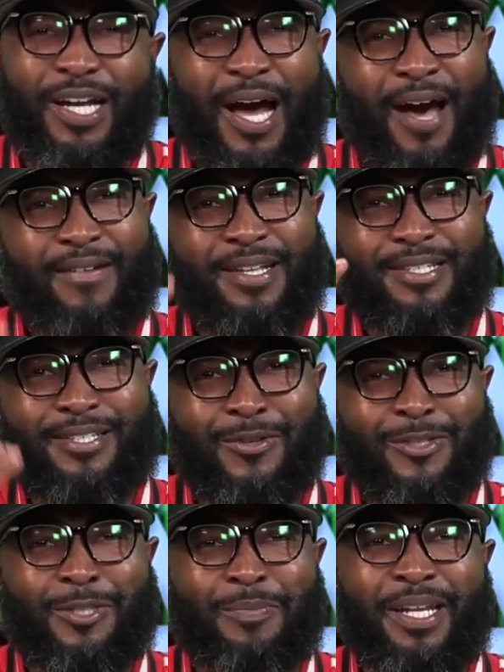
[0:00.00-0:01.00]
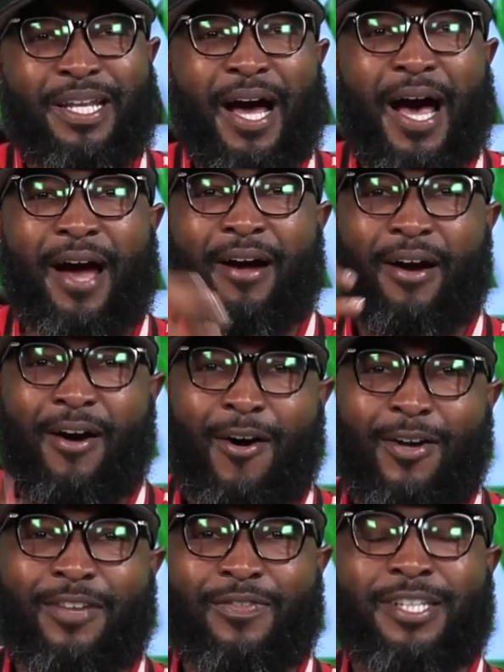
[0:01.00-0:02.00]
How did social media hire
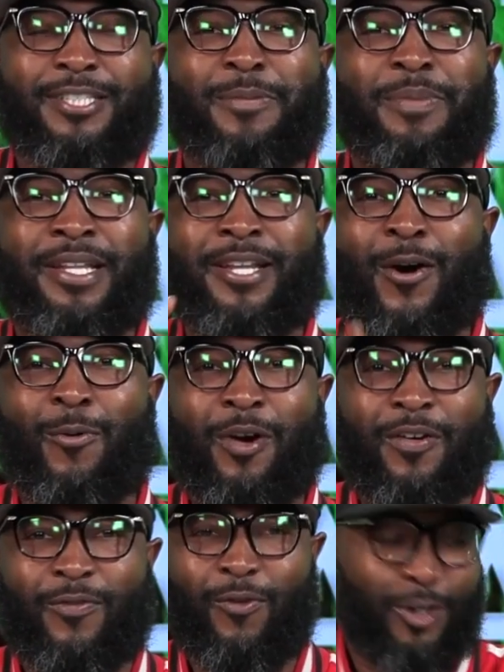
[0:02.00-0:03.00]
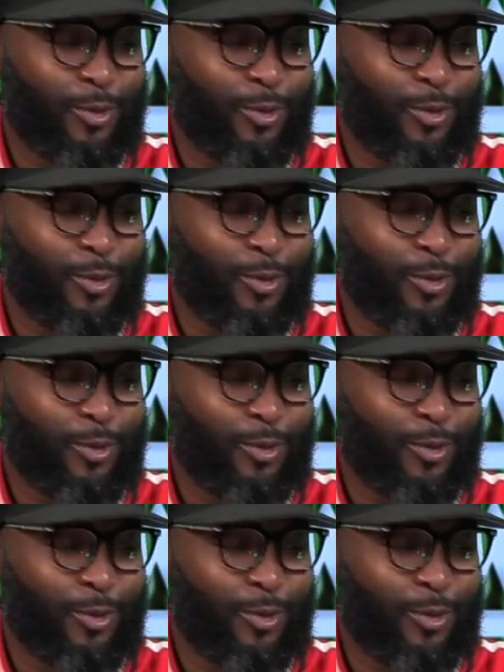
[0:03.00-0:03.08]
all of us to be their workforce?